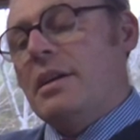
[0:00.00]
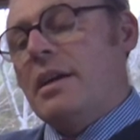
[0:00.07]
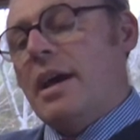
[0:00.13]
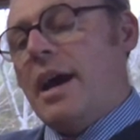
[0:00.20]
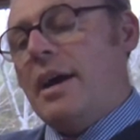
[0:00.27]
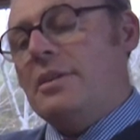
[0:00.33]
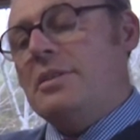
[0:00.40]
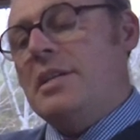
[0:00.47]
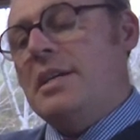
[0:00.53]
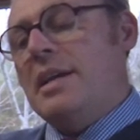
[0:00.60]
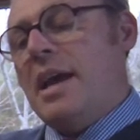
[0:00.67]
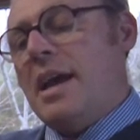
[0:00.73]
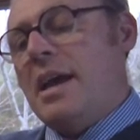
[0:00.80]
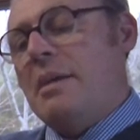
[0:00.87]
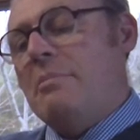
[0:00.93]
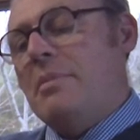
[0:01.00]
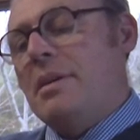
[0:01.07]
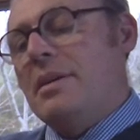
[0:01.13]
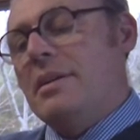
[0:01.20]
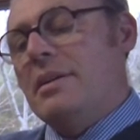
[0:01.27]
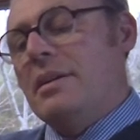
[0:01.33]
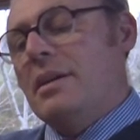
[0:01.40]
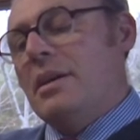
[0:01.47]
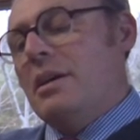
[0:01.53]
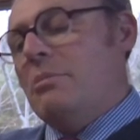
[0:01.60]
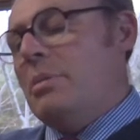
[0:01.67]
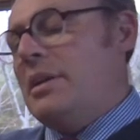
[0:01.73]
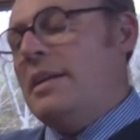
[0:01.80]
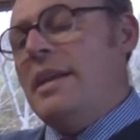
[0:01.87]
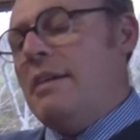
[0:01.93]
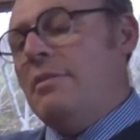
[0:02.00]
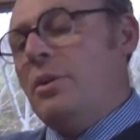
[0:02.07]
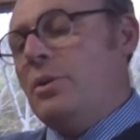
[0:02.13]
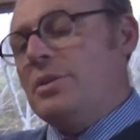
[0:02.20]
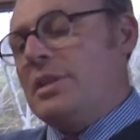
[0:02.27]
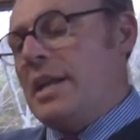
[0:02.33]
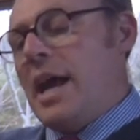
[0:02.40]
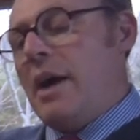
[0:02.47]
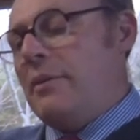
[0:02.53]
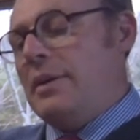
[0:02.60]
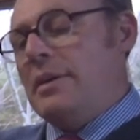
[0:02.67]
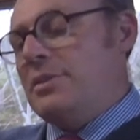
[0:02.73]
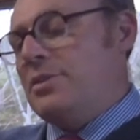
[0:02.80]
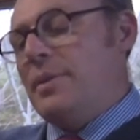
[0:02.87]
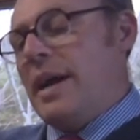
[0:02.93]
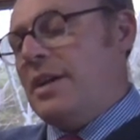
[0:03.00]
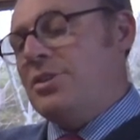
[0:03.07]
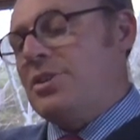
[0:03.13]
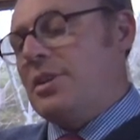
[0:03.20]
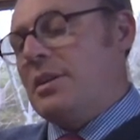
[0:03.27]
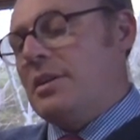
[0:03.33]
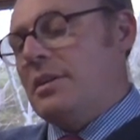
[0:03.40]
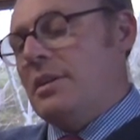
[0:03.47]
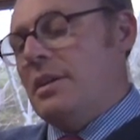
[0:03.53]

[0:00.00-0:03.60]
Out he came, but he never looked in our direction.